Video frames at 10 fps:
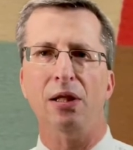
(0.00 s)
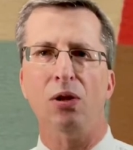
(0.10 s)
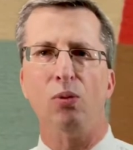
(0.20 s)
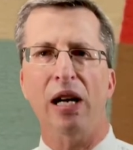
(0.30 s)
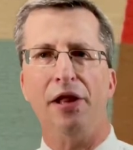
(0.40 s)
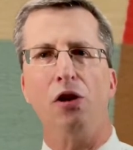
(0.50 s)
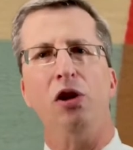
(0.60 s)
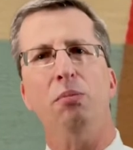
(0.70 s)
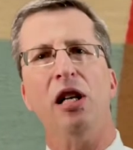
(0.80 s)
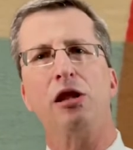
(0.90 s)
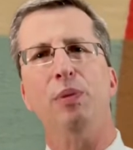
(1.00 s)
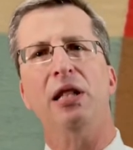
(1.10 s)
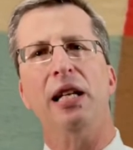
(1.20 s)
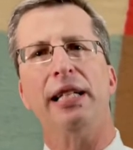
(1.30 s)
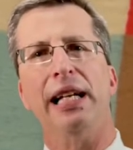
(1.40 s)
Rather, we must be
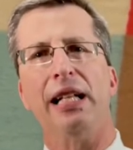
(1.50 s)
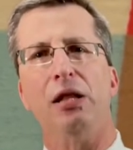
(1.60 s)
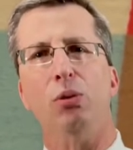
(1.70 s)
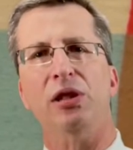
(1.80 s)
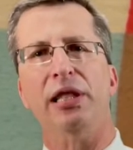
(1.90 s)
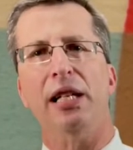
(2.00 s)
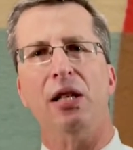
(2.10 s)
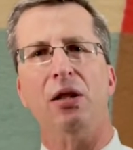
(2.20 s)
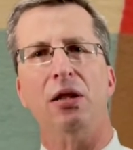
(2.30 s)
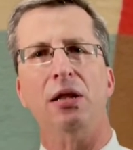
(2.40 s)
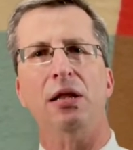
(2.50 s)
like Elie Wiesel